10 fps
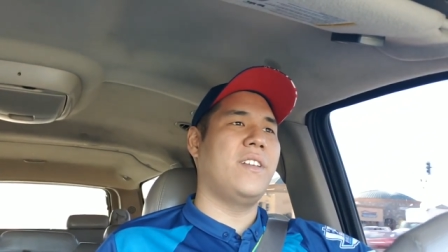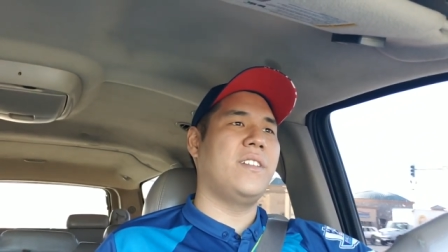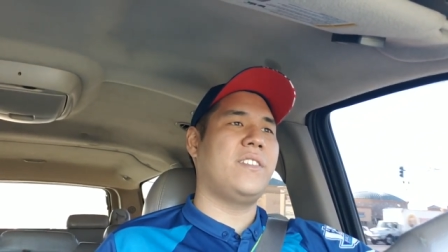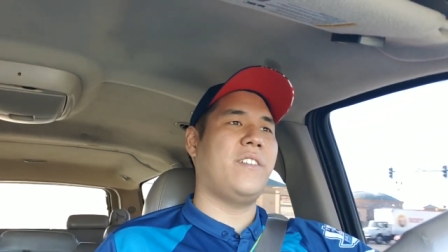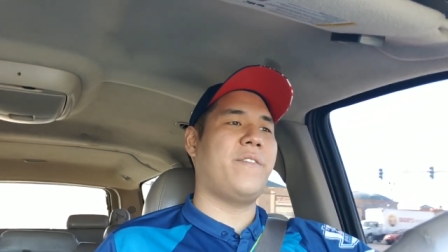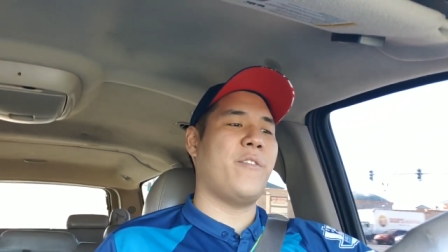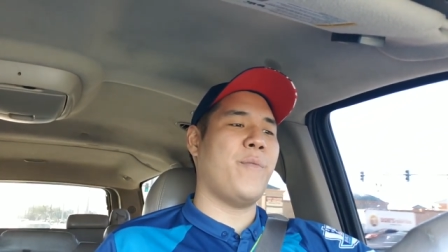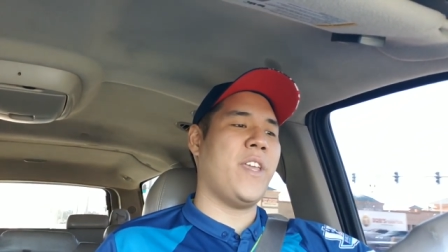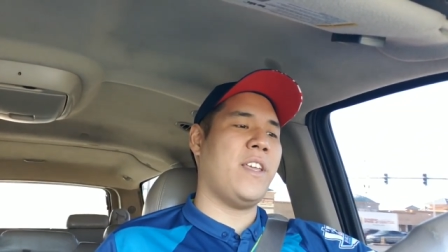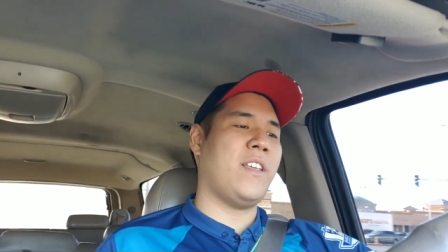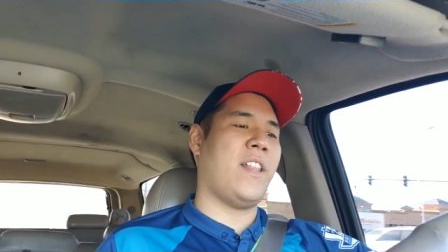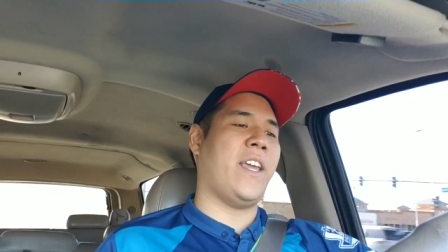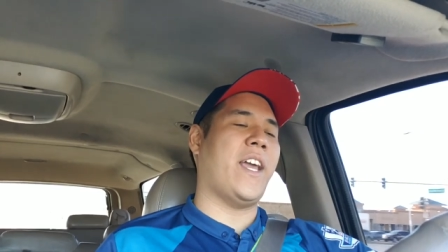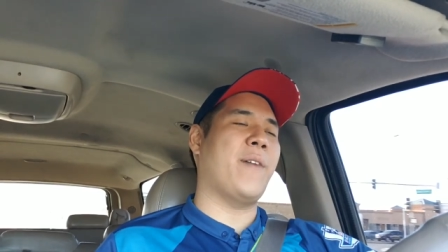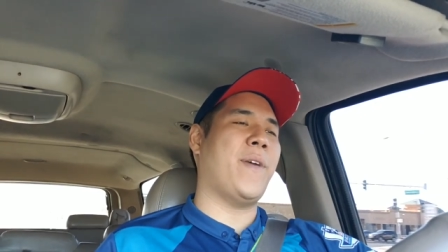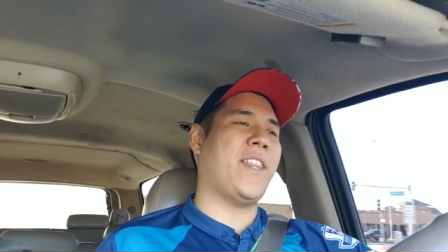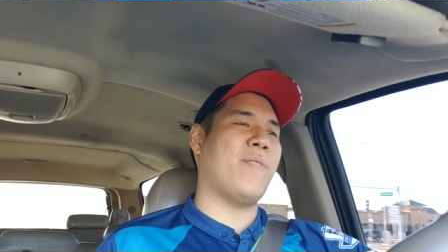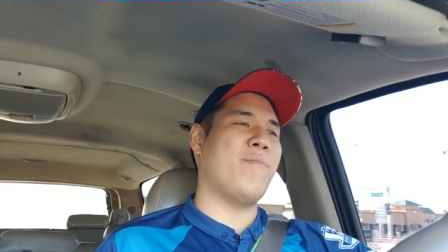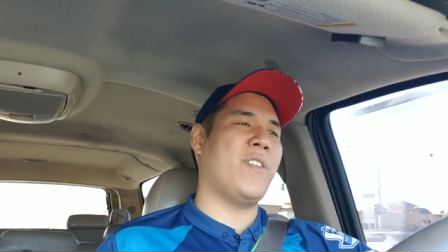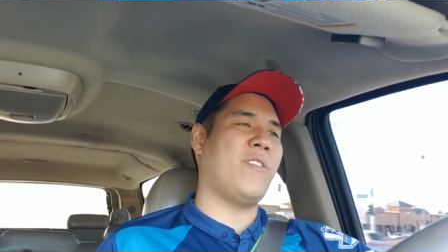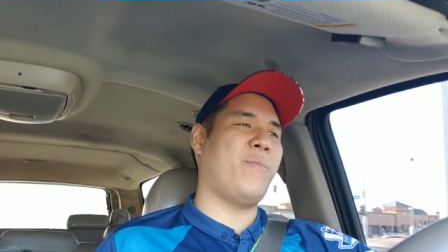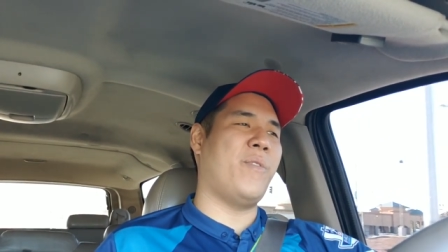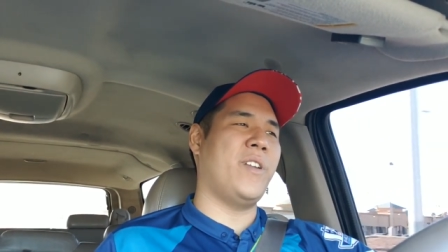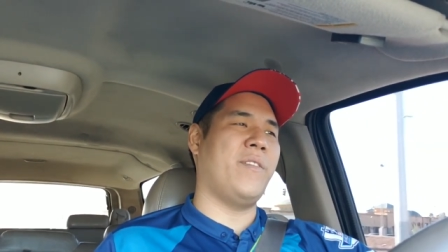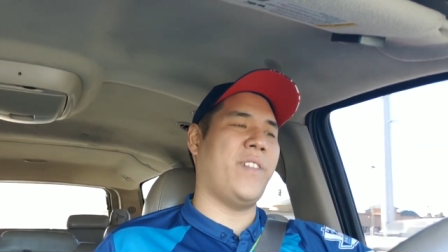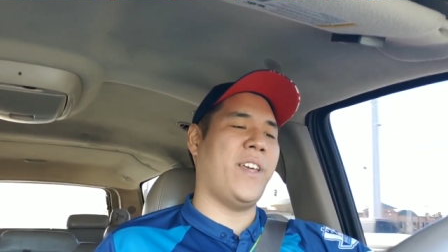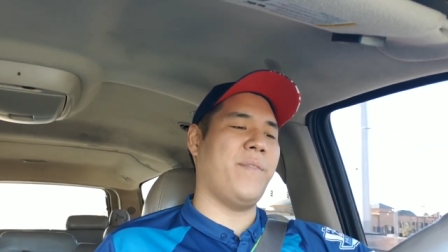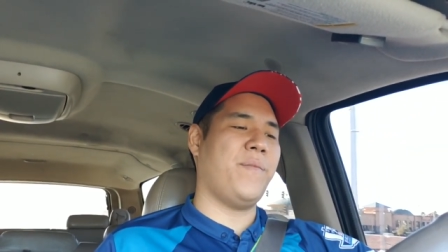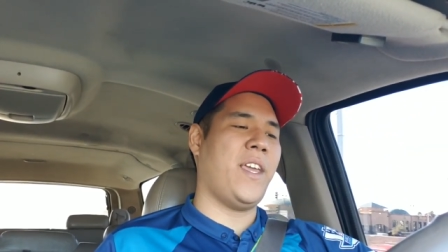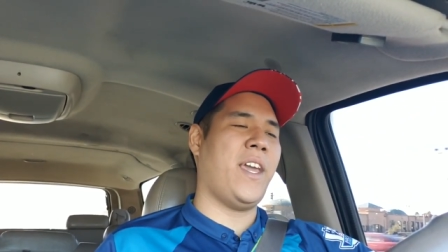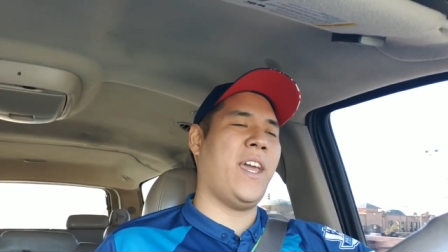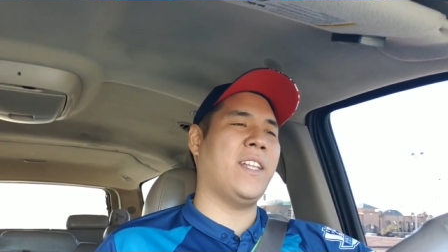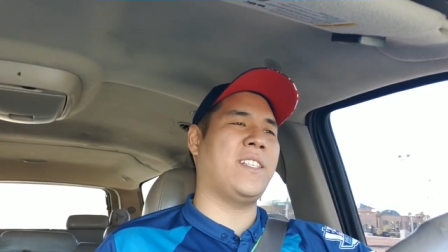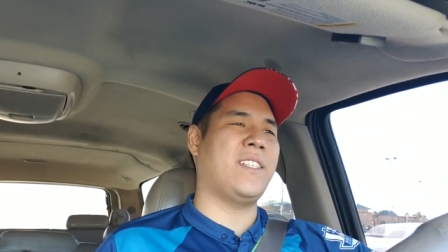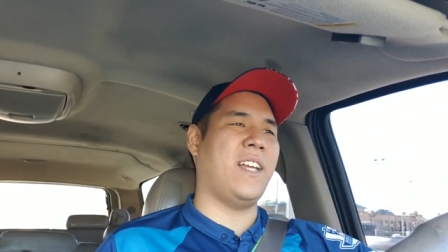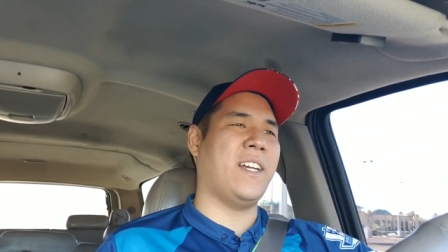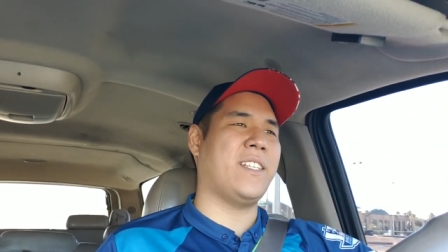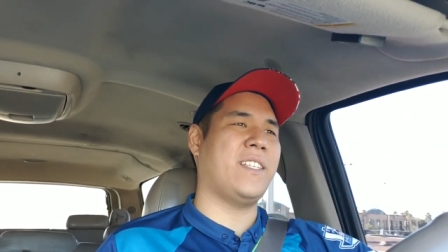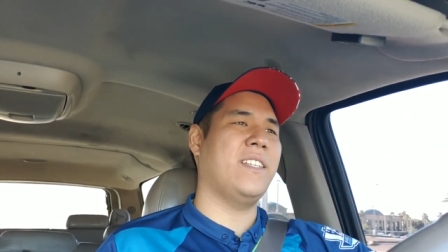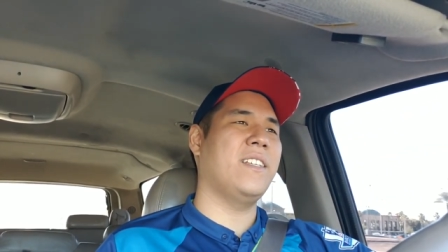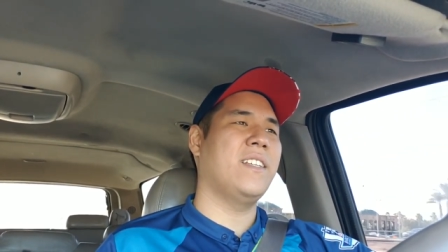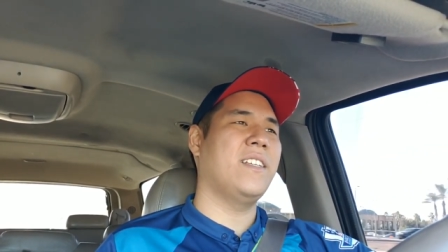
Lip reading: So for me, like, I'm at that middle point of like, yeah, it sucks,